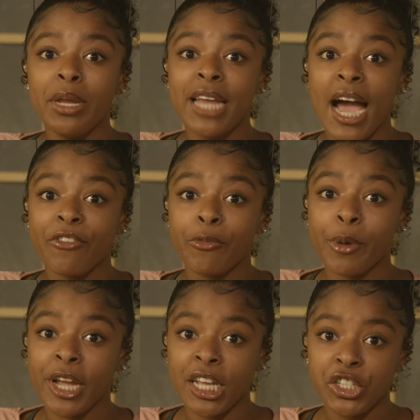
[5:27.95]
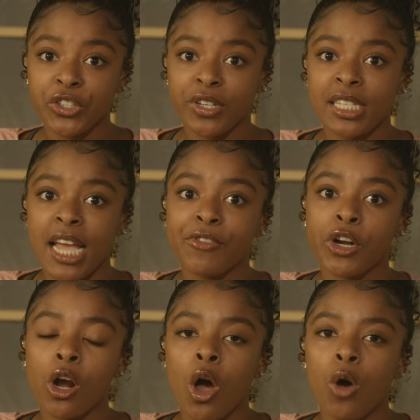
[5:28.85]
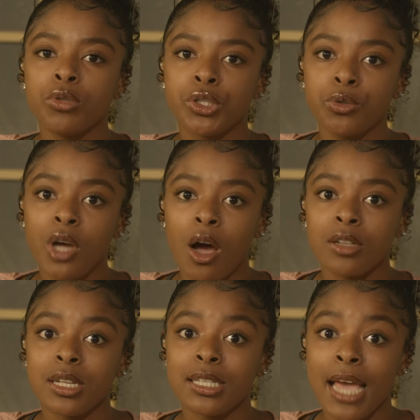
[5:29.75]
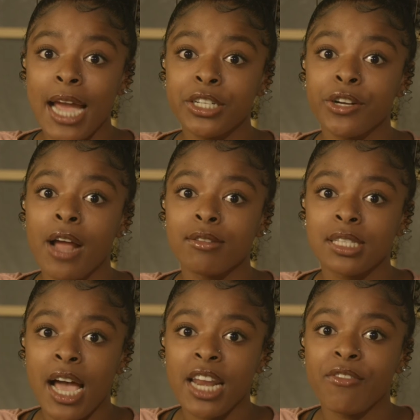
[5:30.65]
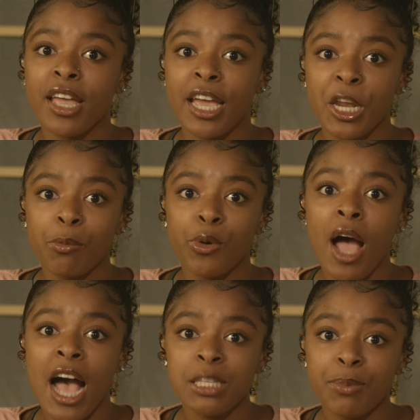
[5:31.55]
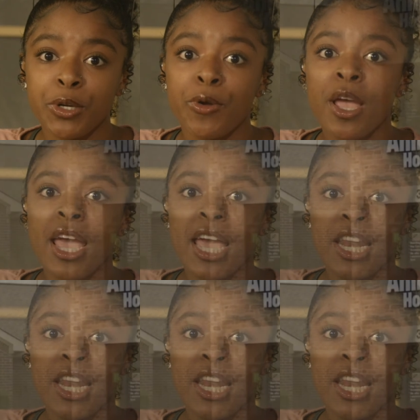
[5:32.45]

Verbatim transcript: died from her injuries after her own two dogs attacked her outside of an animal hospital in